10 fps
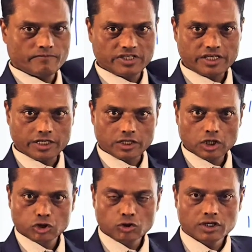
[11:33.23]
Isn't
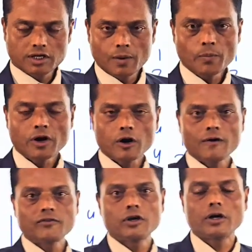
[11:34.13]
it? So the number
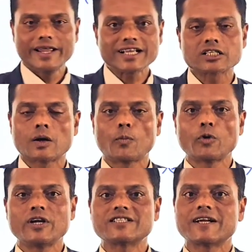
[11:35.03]
of the x
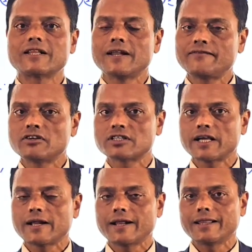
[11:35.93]
components at the left hand
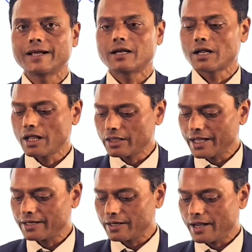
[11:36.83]
side and
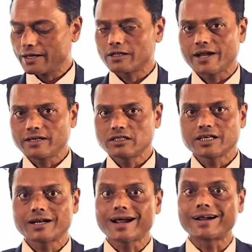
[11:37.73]
that at the right hand
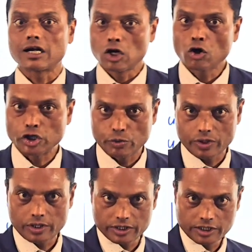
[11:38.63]
side are not
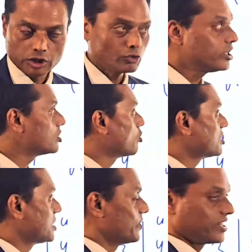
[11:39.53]
equal, isn't it? So it's not
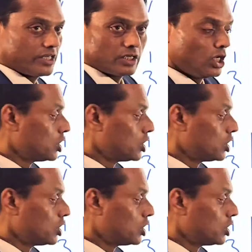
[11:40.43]
symmetric.